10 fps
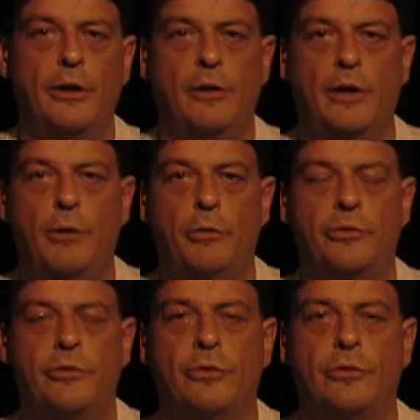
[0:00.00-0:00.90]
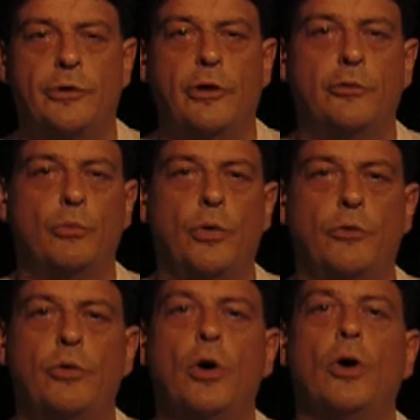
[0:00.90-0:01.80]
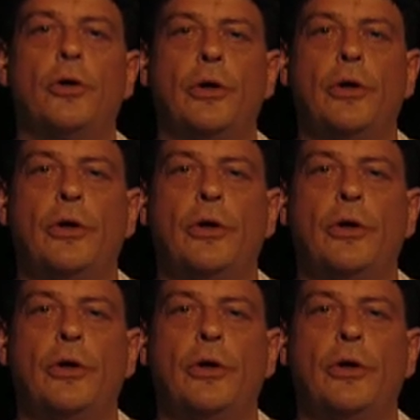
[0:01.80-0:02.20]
and that I was the chosen one of God.